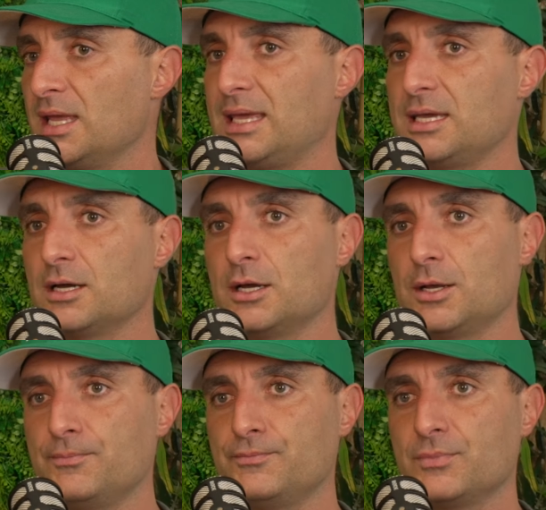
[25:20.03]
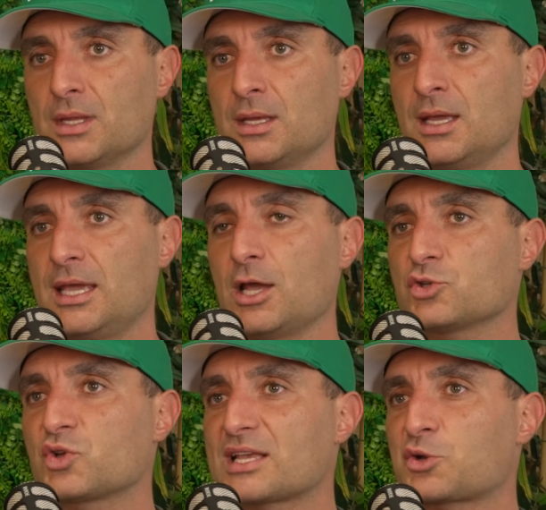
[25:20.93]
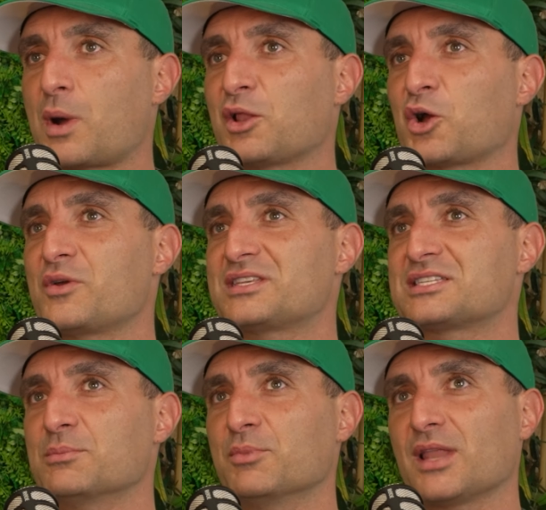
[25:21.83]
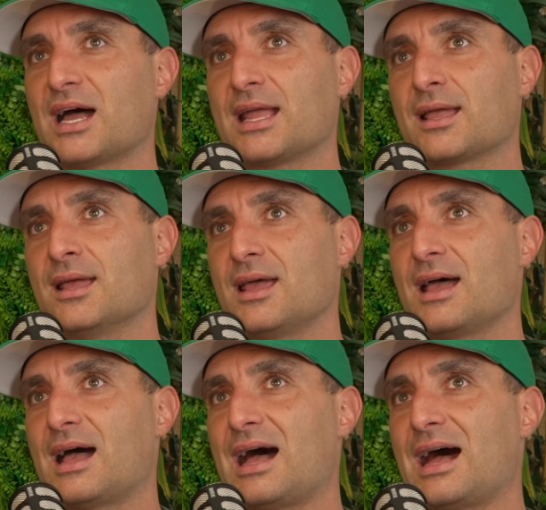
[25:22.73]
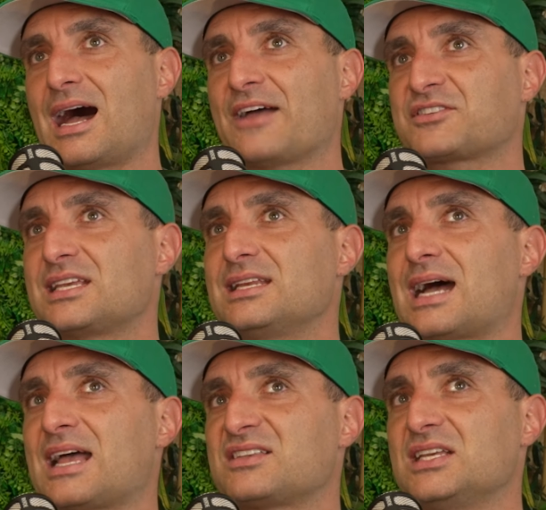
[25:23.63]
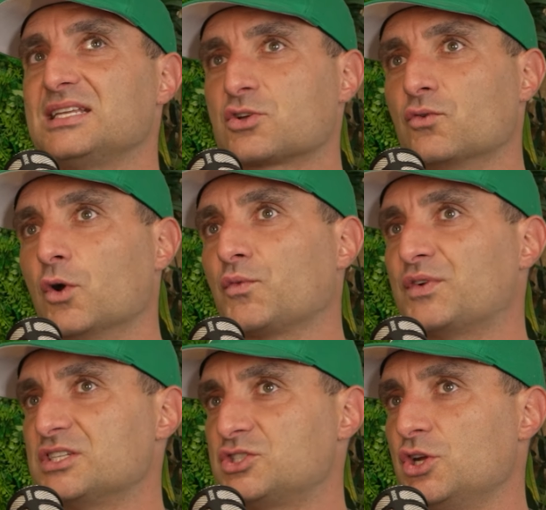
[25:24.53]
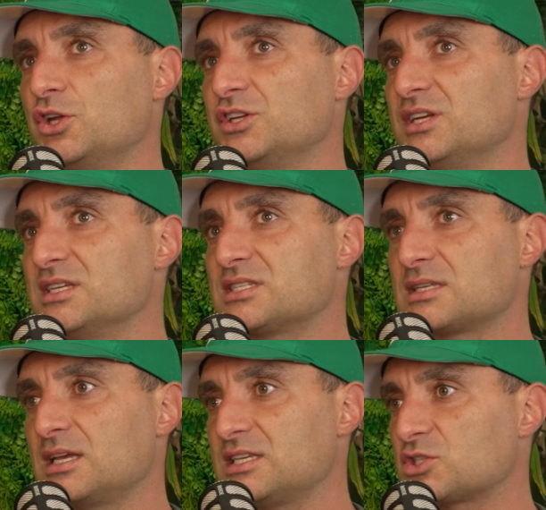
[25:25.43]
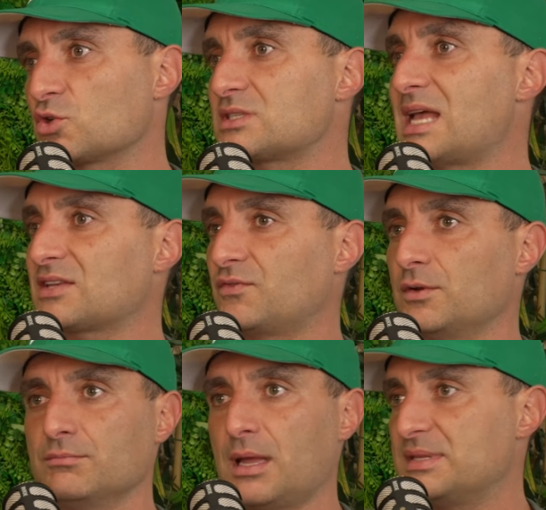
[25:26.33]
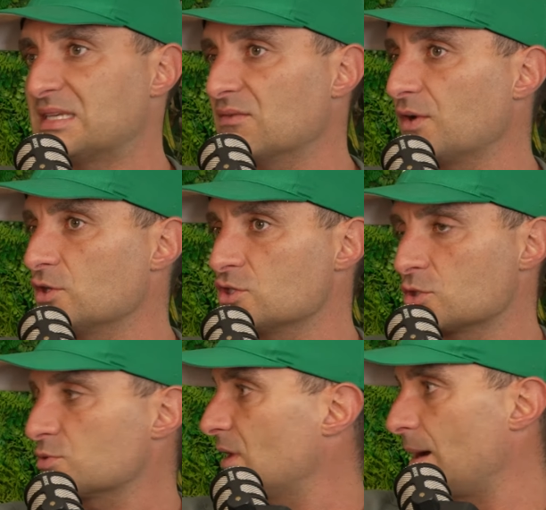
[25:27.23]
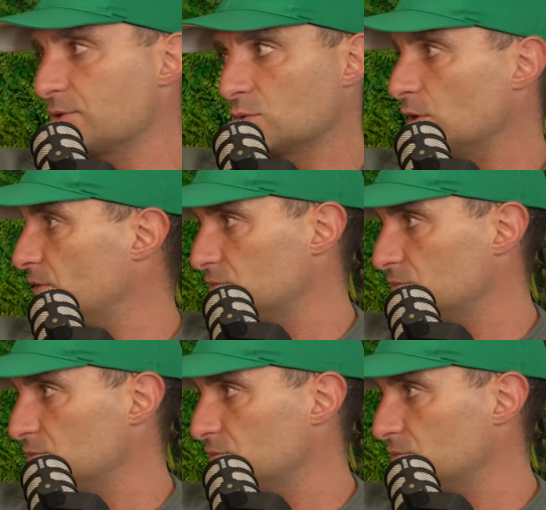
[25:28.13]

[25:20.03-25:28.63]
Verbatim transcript: he um, he also gets quite a lot of criticism. But like I've seen I've seen his growth and his journey and his his success from maybe ten thousand subscribers to over